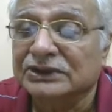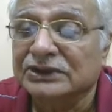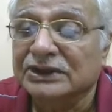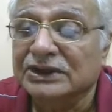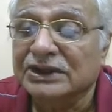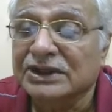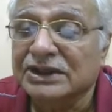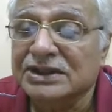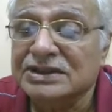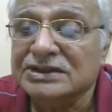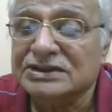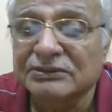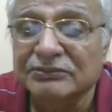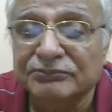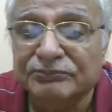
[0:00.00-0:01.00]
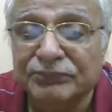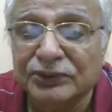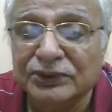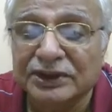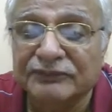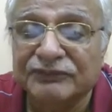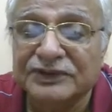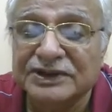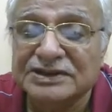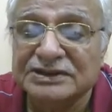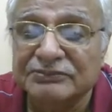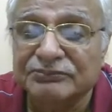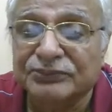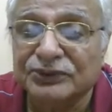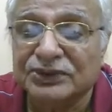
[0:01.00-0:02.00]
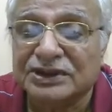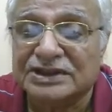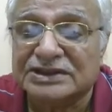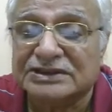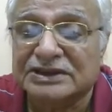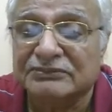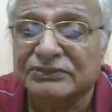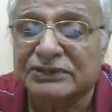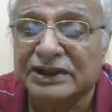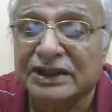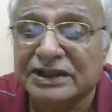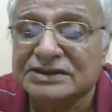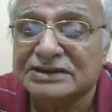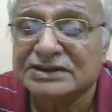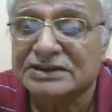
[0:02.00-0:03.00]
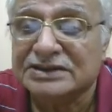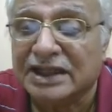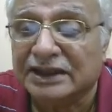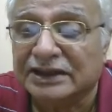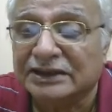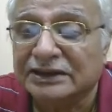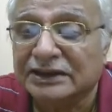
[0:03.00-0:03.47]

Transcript: If it is import custom clearance is done